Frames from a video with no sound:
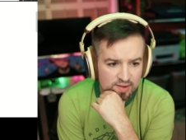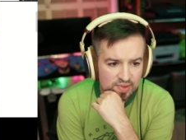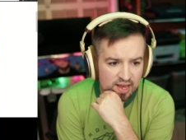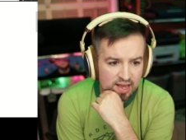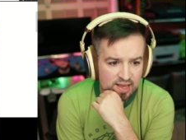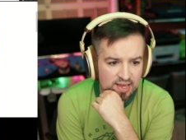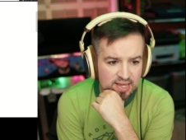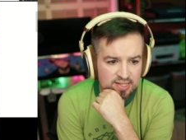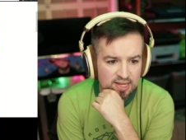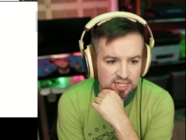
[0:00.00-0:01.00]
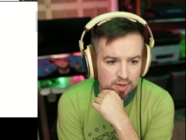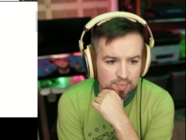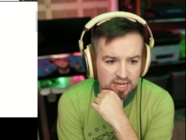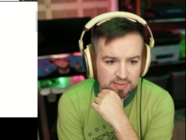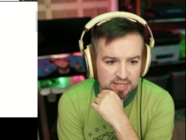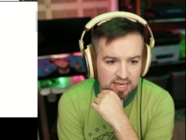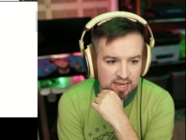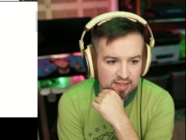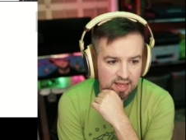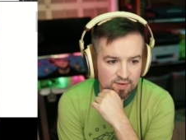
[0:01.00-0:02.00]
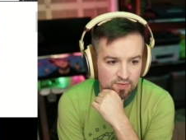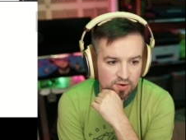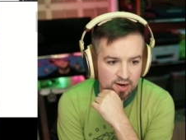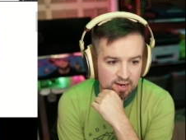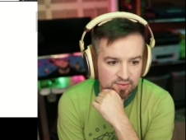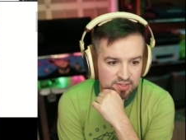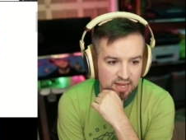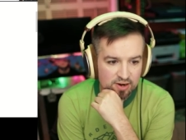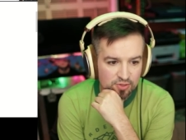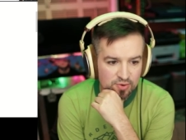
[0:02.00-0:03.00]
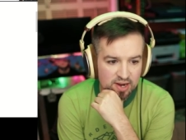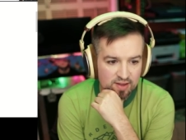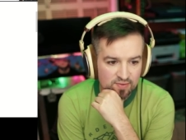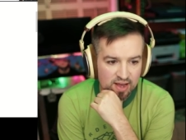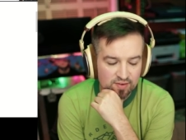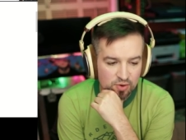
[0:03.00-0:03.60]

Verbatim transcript: Ian talked about possibly kicking that 400 eye level down to 385